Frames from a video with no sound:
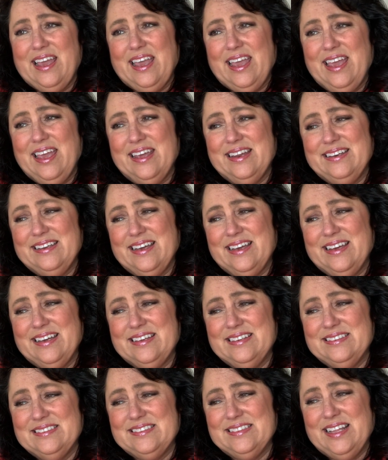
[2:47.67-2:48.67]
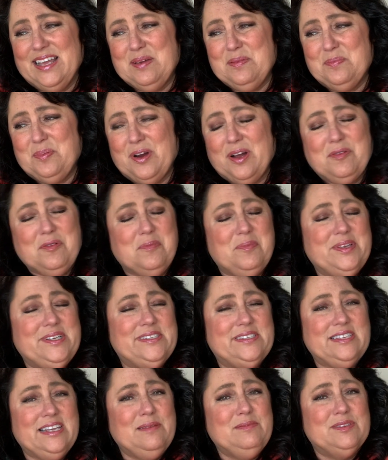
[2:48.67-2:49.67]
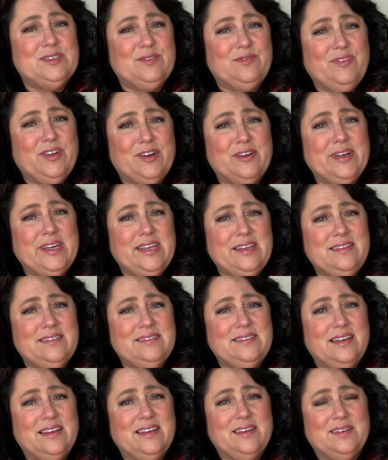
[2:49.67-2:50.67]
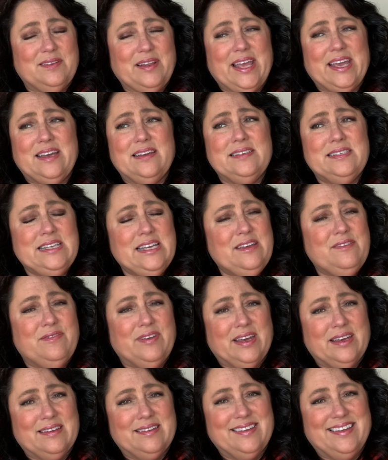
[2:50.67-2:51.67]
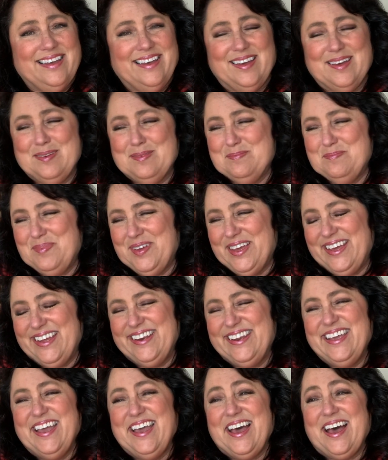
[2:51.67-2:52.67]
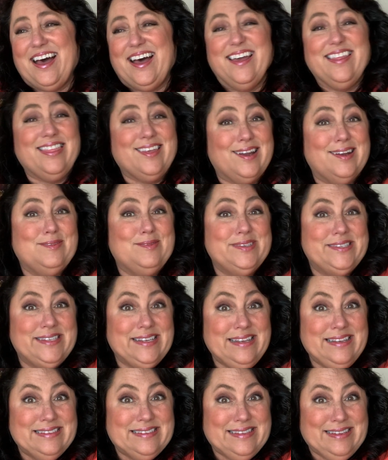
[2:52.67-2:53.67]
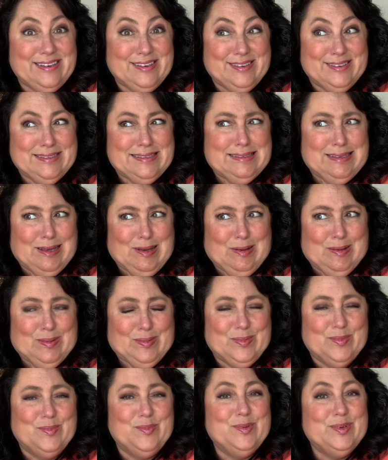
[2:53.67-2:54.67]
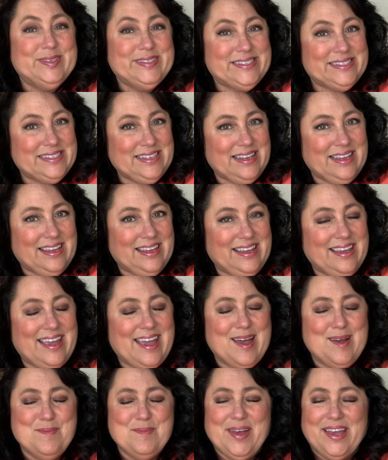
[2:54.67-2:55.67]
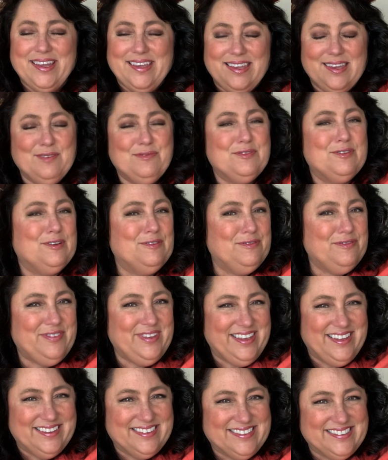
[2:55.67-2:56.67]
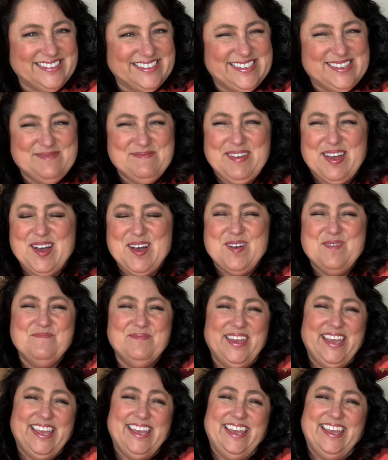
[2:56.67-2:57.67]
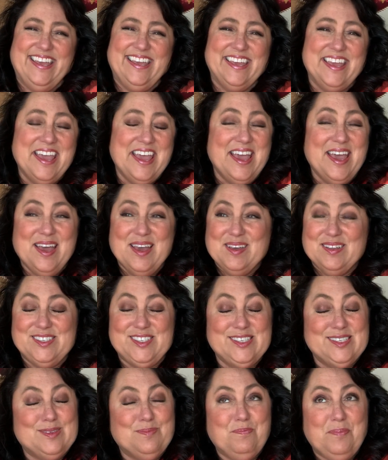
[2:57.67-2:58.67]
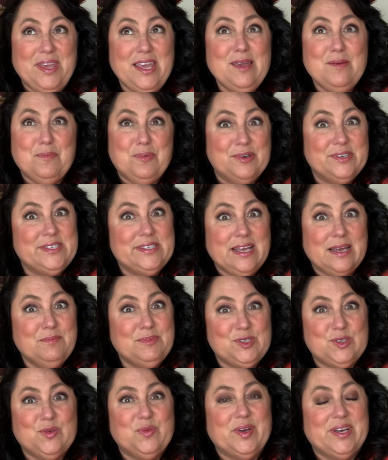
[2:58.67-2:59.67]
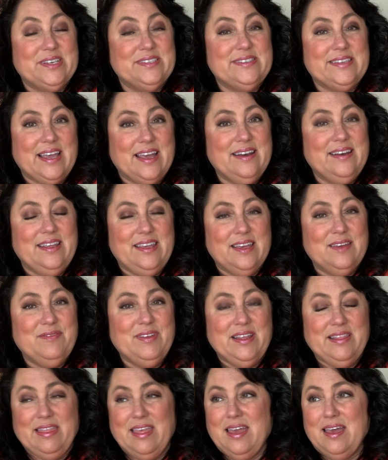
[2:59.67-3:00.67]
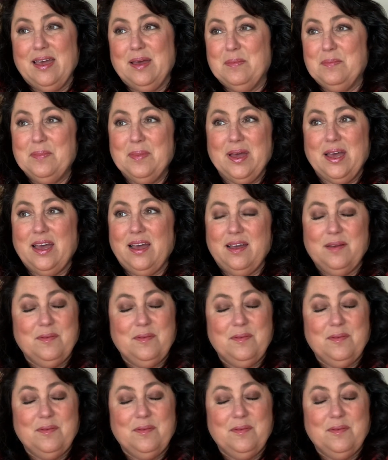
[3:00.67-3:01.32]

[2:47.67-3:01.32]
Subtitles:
And that probably seems very like a diva, but I thought it was easier. So we'll see how my gifter feels about me just being presumptuous and giving them